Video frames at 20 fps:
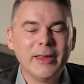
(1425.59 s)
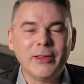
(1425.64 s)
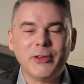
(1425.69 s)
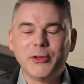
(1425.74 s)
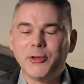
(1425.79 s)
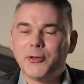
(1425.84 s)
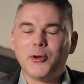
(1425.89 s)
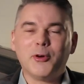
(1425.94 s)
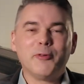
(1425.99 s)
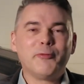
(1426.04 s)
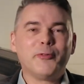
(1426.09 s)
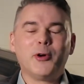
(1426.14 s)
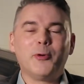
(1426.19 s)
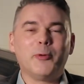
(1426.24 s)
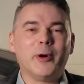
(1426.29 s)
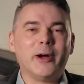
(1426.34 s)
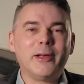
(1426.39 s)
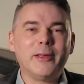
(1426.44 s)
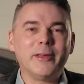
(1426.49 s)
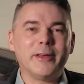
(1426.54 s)
You know full
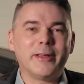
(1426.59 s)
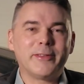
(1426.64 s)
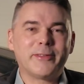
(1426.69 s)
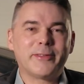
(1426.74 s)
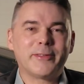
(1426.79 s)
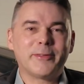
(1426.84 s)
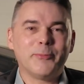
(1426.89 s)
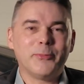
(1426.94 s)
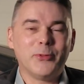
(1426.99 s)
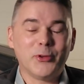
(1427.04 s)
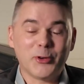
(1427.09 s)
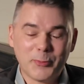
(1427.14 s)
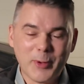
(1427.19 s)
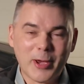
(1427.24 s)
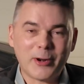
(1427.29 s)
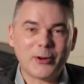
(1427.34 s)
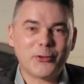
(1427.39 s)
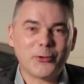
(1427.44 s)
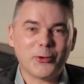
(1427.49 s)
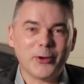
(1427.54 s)
well there's
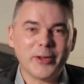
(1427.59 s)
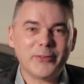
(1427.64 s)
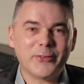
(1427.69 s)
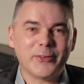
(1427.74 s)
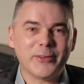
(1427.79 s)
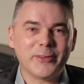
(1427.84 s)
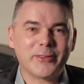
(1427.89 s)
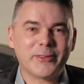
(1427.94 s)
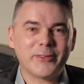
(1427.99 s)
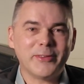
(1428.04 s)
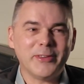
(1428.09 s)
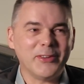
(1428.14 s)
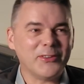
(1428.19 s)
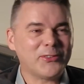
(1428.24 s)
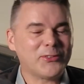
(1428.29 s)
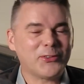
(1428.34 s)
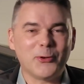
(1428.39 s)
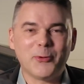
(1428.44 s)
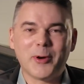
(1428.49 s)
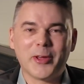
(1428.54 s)
better choices, and you
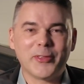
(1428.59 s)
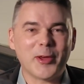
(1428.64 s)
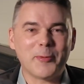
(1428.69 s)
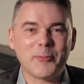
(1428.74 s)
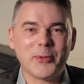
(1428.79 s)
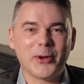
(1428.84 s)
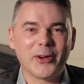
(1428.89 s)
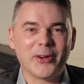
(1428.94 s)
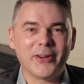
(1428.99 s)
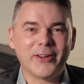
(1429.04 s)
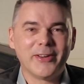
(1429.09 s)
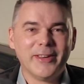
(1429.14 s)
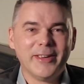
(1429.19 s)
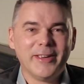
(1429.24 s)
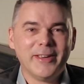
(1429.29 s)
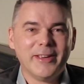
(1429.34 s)
still want that burger.